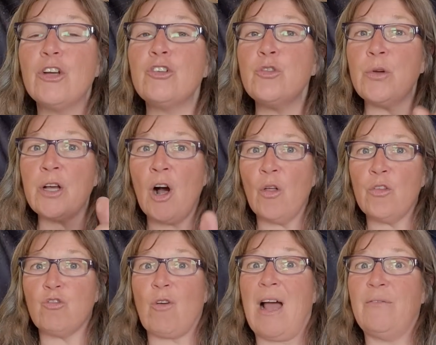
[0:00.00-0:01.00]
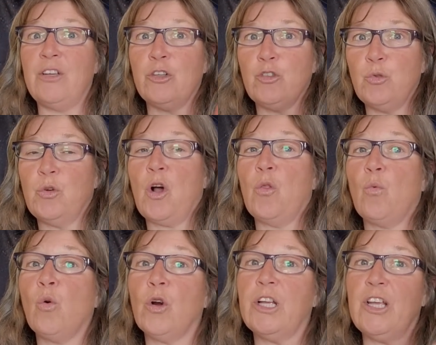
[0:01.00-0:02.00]
You're doing all the driving, you're doing all the
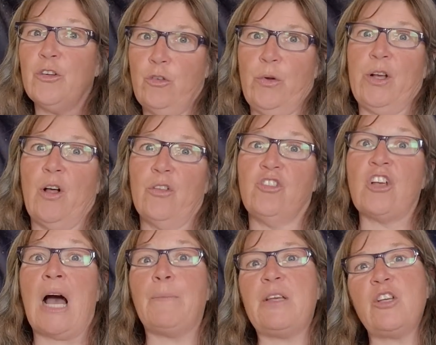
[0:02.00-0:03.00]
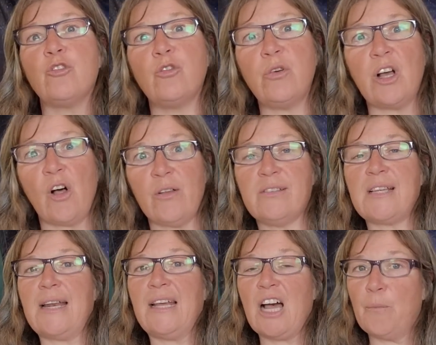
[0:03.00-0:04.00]
working, you're doing all the shopping, you're doing all the
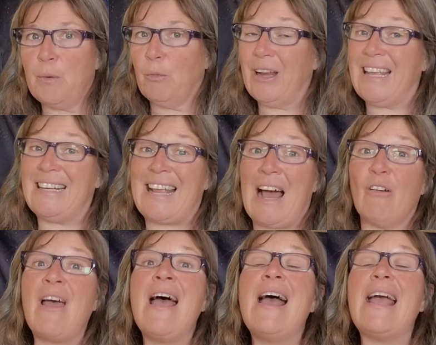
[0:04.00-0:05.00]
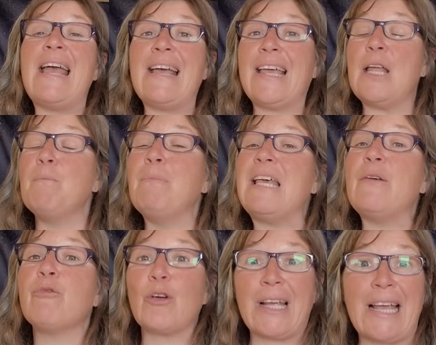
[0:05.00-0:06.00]
setting up and breaking down. It can be
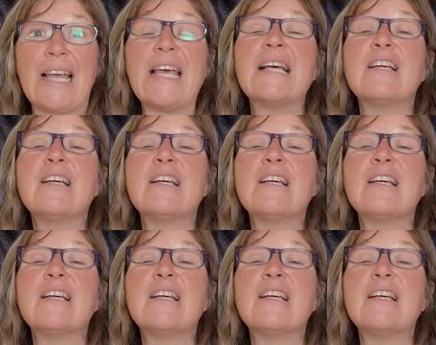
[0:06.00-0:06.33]
freaking